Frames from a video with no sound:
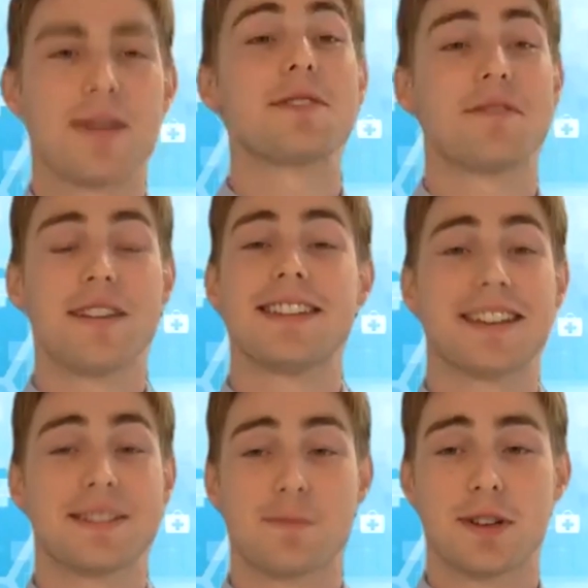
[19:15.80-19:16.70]
was a
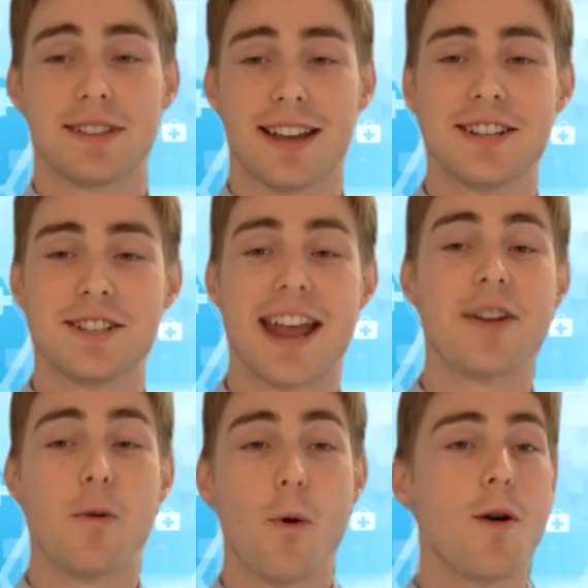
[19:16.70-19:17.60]
fantastic presentation and
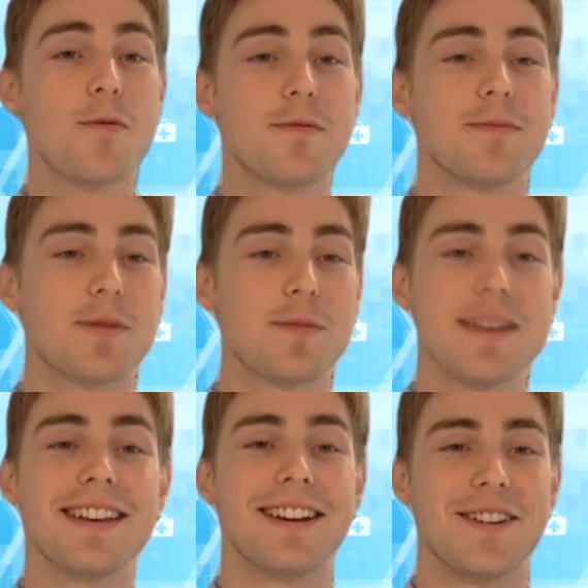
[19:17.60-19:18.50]
a world
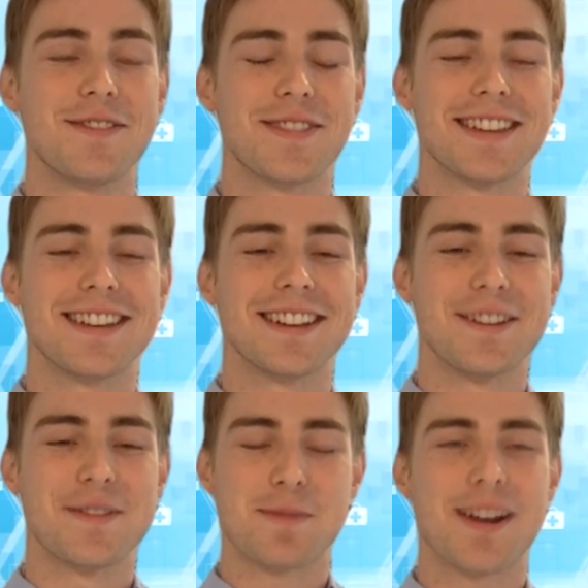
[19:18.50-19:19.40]
premiere of
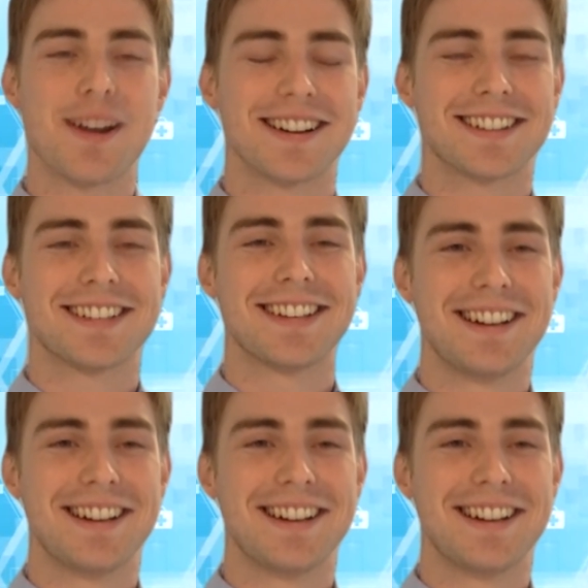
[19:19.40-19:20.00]
the product.